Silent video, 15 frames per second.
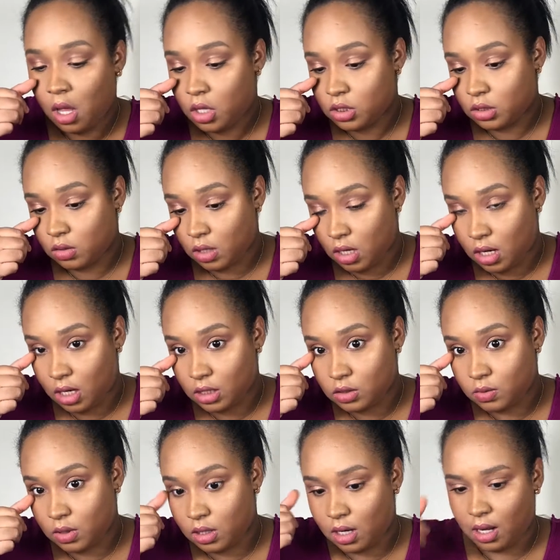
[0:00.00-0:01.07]
So the next
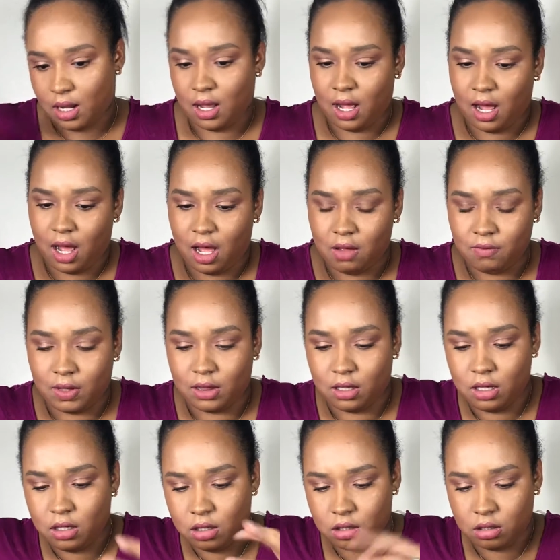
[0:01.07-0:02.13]
one that I have, I
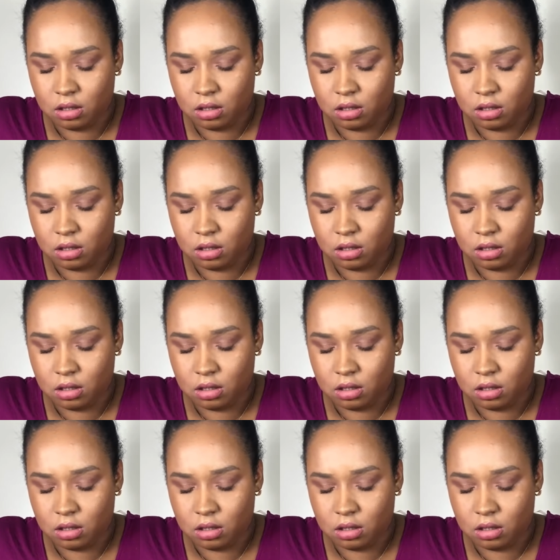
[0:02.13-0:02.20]
think